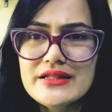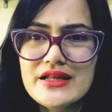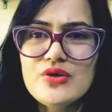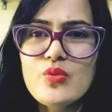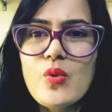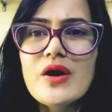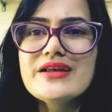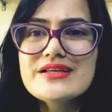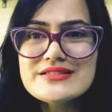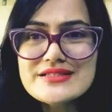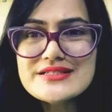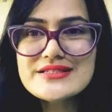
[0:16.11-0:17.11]
that what
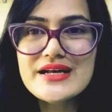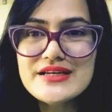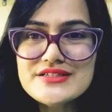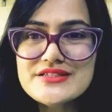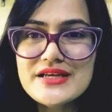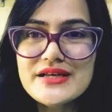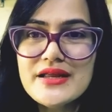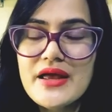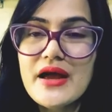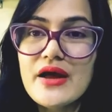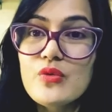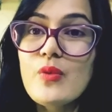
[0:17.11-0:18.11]
is this condition
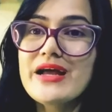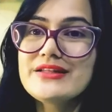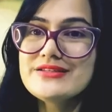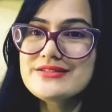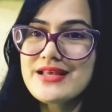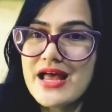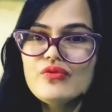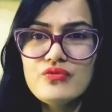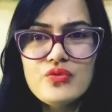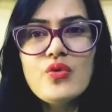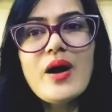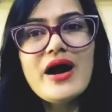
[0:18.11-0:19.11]
and why this
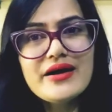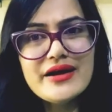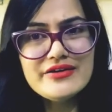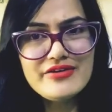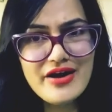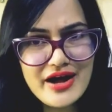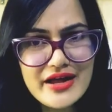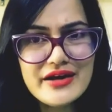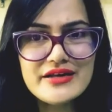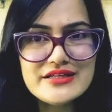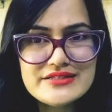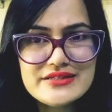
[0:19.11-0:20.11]
happens, who are at higher
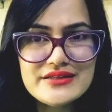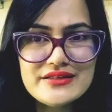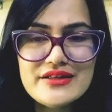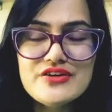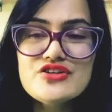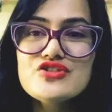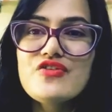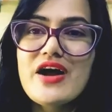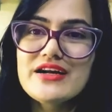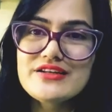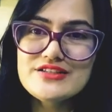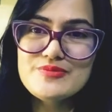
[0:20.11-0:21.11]
risk, the risk
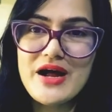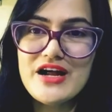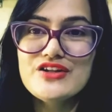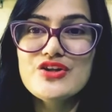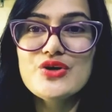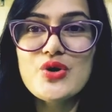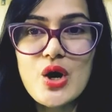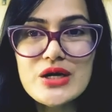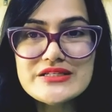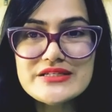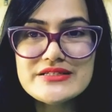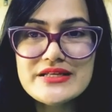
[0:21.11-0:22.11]
factors part, the
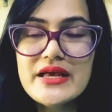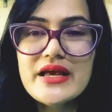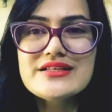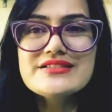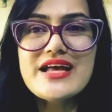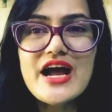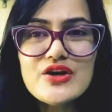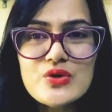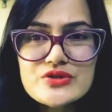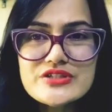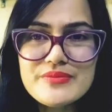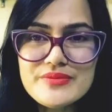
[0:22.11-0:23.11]
causes, signs
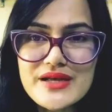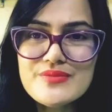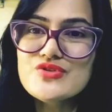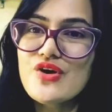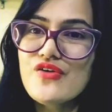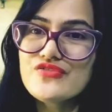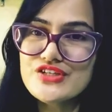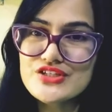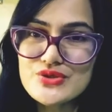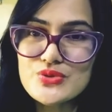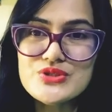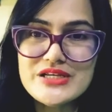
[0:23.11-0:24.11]
or symptoms of
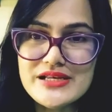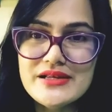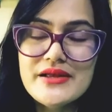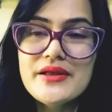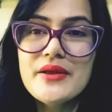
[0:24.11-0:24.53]
Cystocele,